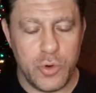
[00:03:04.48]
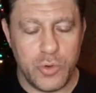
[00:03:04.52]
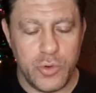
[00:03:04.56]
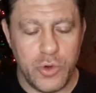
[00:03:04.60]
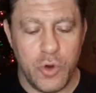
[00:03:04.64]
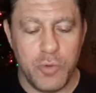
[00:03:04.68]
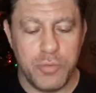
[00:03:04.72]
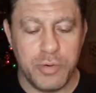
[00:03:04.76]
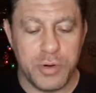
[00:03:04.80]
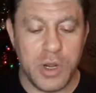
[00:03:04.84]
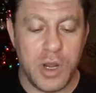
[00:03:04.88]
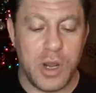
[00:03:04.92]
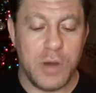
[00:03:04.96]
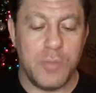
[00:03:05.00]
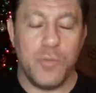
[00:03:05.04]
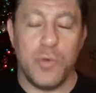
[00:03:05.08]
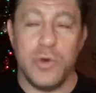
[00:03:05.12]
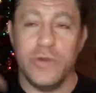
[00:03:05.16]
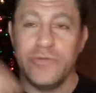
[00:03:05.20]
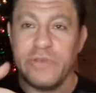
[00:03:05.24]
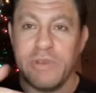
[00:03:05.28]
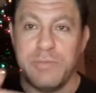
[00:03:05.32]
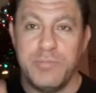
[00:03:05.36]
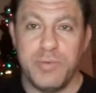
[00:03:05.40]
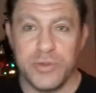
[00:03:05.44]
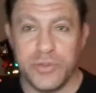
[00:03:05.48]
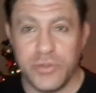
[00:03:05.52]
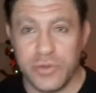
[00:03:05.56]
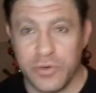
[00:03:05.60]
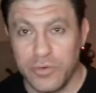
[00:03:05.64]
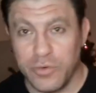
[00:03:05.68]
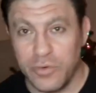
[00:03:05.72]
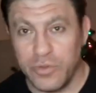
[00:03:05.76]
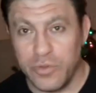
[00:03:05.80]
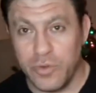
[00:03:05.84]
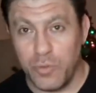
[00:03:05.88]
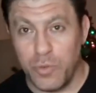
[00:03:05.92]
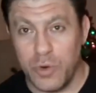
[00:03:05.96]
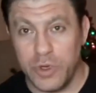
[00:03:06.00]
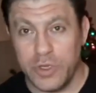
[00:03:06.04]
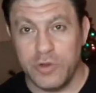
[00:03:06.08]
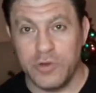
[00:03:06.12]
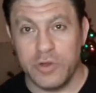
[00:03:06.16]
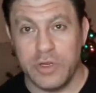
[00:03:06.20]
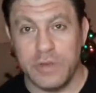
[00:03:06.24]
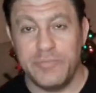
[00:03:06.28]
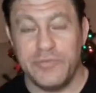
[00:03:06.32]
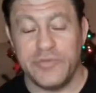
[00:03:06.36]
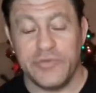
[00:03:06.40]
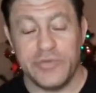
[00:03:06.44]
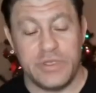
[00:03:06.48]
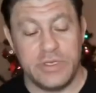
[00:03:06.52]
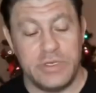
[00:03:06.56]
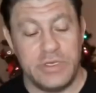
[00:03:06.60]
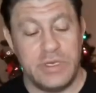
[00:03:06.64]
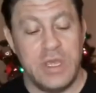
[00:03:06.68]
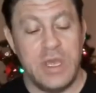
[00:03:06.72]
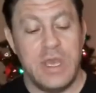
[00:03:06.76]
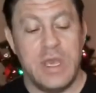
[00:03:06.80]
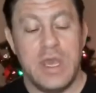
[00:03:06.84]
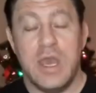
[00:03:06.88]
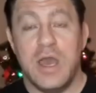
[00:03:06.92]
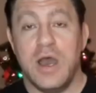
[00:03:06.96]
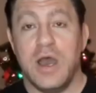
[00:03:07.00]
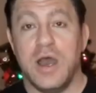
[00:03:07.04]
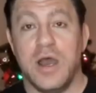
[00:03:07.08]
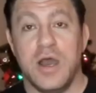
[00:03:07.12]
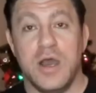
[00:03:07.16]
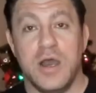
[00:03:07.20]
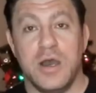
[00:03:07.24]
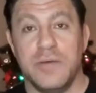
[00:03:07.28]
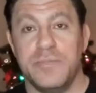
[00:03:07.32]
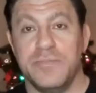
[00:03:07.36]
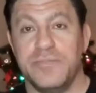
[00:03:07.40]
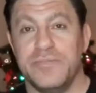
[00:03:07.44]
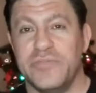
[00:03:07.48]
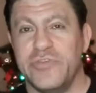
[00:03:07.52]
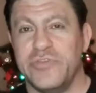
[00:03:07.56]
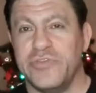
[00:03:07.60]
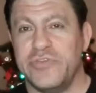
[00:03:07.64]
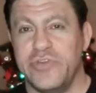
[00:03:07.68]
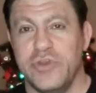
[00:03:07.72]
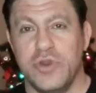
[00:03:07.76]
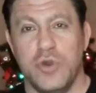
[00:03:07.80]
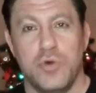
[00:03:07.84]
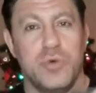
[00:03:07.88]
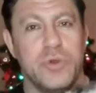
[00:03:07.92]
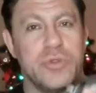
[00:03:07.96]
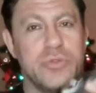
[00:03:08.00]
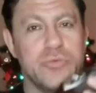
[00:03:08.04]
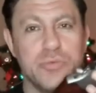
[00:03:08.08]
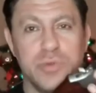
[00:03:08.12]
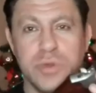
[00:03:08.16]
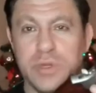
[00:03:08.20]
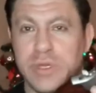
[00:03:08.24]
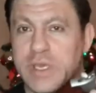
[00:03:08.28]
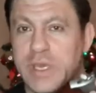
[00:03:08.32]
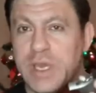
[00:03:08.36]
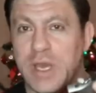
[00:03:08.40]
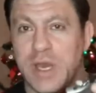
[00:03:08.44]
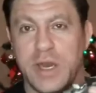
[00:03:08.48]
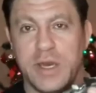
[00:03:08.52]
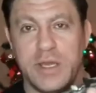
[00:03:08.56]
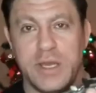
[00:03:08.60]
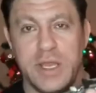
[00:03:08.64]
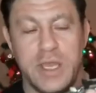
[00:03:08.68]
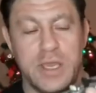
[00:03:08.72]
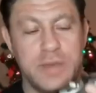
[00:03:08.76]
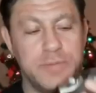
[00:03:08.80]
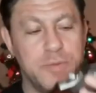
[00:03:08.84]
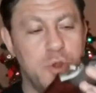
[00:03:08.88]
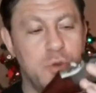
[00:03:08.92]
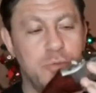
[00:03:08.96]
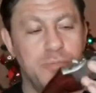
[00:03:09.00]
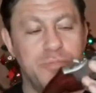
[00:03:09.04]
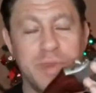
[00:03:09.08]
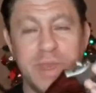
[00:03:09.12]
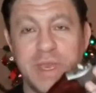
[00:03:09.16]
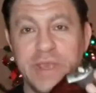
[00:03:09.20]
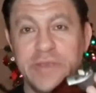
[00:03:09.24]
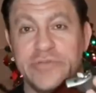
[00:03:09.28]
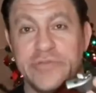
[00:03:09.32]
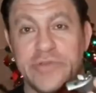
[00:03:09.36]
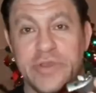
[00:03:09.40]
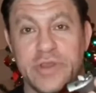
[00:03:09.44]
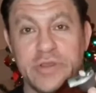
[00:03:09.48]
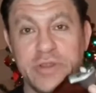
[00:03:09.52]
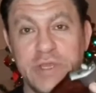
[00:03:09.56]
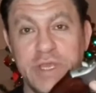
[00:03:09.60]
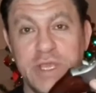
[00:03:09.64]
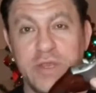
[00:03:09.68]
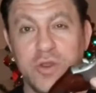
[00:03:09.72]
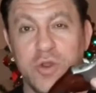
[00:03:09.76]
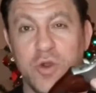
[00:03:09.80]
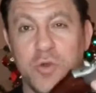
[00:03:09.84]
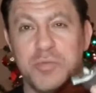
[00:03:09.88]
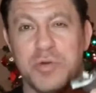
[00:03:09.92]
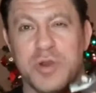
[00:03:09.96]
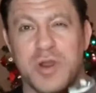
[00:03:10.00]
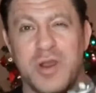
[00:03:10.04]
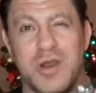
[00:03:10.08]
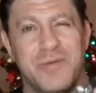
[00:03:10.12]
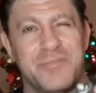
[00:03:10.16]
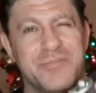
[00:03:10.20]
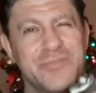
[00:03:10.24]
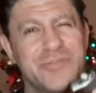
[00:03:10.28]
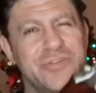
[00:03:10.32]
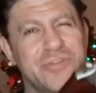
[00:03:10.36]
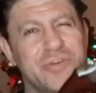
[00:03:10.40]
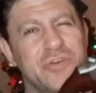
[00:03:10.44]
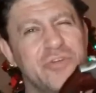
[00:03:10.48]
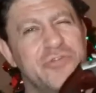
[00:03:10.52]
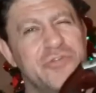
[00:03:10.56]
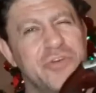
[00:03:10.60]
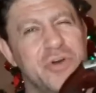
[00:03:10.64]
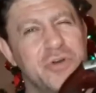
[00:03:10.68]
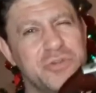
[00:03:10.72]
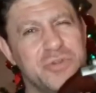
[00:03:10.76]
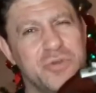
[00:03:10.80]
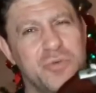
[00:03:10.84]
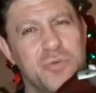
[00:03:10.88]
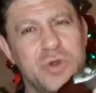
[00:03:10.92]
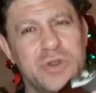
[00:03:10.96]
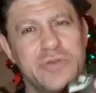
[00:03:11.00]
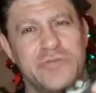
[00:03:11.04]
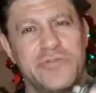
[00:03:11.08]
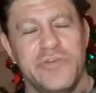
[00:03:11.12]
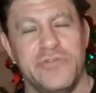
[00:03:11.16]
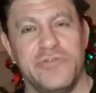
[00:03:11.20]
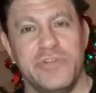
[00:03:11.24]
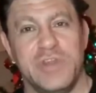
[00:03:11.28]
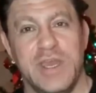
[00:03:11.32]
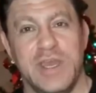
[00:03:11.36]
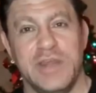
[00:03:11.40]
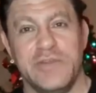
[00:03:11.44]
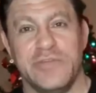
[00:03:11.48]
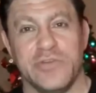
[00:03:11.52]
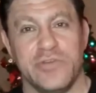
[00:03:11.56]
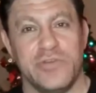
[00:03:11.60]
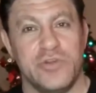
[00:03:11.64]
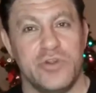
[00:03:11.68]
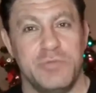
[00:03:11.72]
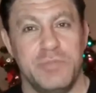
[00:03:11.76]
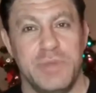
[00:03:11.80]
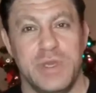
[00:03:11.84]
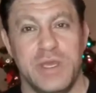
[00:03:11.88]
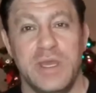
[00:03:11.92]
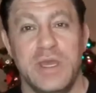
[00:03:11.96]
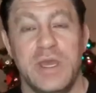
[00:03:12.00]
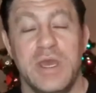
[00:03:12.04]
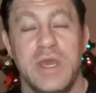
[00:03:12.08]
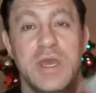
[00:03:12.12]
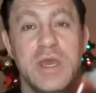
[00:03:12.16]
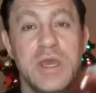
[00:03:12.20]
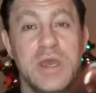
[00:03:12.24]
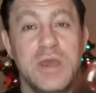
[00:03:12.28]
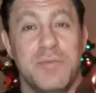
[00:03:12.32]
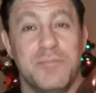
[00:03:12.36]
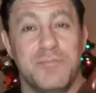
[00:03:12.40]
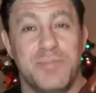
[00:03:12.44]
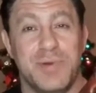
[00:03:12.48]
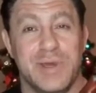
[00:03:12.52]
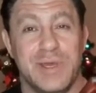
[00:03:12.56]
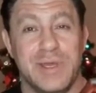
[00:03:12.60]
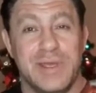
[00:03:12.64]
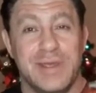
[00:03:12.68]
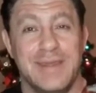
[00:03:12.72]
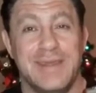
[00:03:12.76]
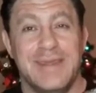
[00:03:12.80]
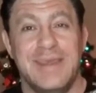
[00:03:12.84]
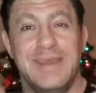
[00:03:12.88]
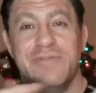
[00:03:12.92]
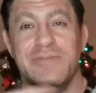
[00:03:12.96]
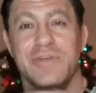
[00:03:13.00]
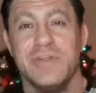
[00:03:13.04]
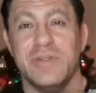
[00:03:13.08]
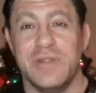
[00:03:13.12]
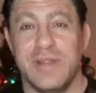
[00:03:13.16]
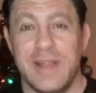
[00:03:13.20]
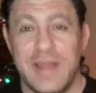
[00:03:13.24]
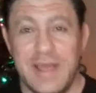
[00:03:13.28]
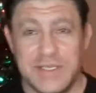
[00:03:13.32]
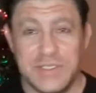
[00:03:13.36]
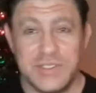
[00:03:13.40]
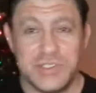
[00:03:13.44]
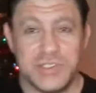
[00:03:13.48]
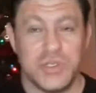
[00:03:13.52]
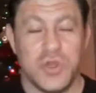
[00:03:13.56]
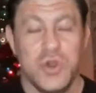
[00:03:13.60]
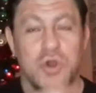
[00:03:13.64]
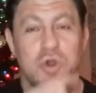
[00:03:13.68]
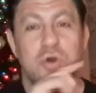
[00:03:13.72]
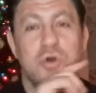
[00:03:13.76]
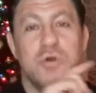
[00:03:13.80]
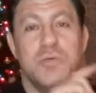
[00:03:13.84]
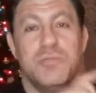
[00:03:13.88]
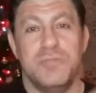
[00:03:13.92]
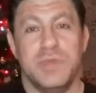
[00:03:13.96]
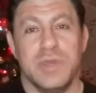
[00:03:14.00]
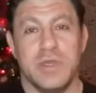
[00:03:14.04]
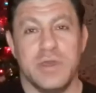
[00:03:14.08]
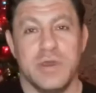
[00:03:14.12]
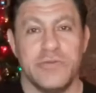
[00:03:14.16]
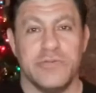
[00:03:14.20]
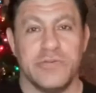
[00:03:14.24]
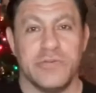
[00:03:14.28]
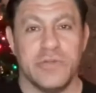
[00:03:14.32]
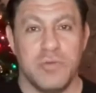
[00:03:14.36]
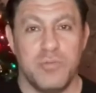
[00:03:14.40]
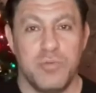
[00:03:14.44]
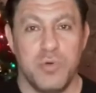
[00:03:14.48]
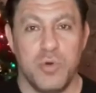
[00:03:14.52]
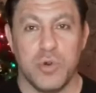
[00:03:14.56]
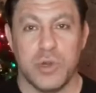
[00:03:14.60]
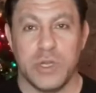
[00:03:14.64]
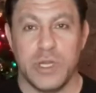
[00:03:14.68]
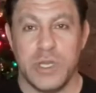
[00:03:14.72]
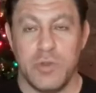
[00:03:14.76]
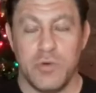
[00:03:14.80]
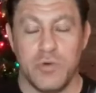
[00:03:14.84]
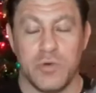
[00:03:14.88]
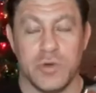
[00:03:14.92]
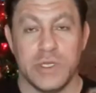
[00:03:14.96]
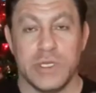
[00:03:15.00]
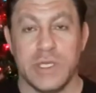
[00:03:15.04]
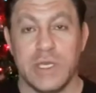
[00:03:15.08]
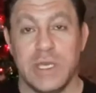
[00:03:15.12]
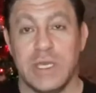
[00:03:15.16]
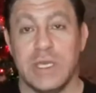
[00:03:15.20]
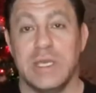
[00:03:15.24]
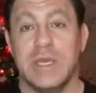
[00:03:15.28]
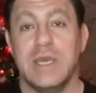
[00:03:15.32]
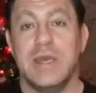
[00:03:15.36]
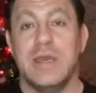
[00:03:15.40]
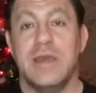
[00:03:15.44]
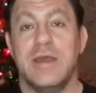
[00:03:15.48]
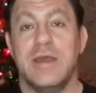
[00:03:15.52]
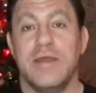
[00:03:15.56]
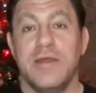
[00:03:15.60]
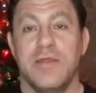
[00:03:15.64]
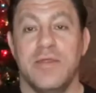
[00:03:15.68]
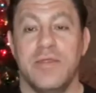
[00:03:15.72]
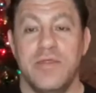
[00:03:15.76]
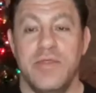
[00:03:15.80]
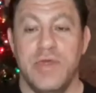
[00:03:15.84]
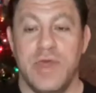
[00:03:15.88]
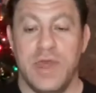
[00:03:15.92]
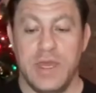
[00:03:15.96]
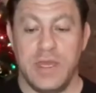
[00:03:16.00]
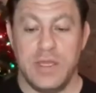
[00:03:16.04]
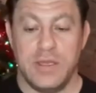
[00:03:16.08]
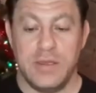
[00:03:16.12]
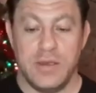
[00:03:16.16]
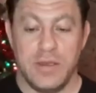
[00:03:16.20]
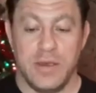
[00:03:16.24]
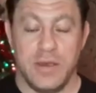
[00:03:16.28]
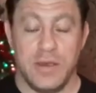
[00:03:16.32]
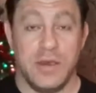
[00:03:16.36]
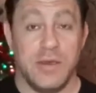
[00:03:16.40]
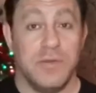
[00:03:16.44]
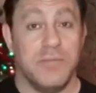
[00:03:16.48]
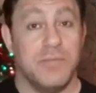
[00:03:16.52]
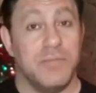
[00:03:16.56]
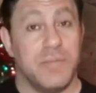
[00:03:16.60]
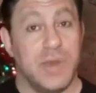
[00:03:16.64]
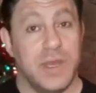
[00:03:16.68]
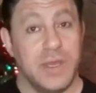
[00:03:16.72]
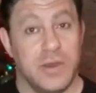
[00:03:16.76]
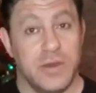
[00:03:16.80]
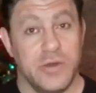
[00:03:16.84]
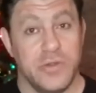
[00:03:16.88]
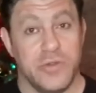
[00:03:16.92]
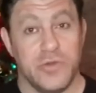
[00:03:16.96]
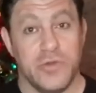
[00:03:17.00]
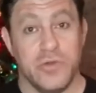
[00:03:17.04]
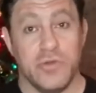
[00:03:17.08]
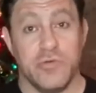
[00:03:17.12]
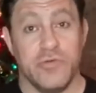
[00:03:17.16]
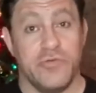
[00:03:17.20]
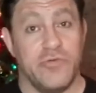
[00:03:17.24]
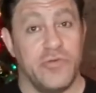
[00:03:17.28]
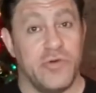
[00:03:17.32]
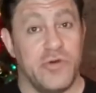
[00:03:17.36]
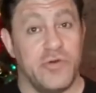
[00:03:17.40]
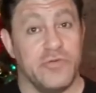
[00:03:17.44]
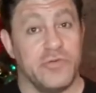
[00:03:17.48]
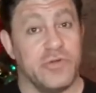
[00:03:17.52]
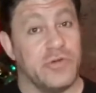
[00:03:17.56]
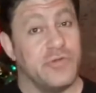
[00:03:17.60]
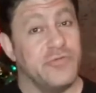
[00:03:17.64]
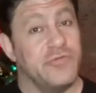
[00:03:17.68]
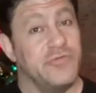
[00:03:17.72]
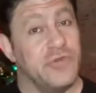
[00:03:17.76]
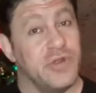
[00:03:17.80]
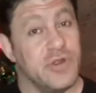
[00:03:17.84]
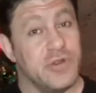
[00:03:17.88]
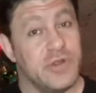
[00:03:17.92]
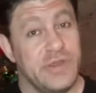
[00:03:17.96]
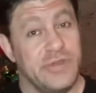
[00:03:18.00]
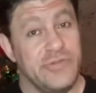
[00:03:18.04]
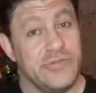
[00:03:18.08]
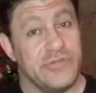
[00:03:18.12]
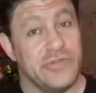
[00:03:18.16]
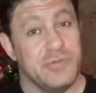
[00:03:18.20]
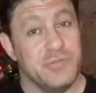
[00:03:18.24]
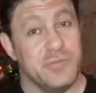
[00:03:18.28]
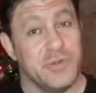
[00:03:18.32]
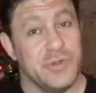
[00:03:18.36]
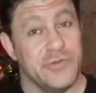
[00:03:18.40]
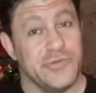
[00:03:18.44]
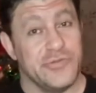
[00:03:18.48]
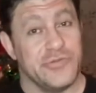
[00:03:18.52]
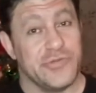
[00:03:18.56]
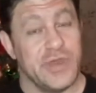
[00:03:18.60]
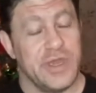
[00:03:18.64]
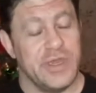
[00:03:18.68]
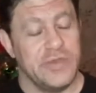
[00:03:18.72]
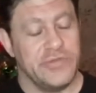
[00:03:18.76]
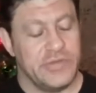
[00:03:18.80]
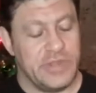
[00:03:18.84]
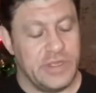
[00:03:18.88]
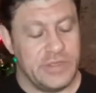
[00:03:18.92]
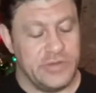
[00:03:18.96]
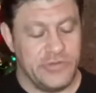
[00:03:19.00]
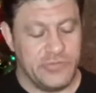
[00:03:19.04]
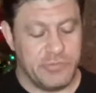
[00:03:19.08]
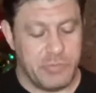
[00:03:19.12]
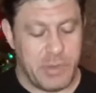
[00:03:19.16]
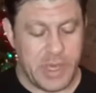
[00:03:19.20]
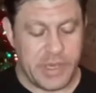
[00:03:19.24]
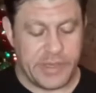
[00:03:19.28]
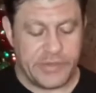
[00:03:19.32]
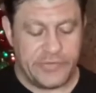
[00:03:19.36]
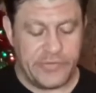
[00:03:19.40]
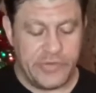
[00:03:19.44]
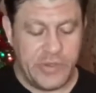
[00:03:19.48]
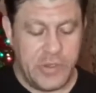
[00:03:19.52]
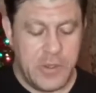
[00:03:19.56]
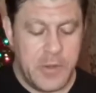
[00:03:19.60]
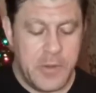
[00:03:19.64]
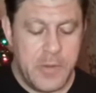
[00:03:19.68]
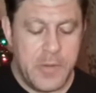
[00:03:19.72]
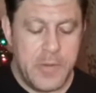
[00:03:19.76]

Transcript: no problem. Once I put the wood grips in, still with really hot ammo, basically no problem. Still felt the 158s a little bit, but even less so because of the porting working than my other revolver, very similar size and specs.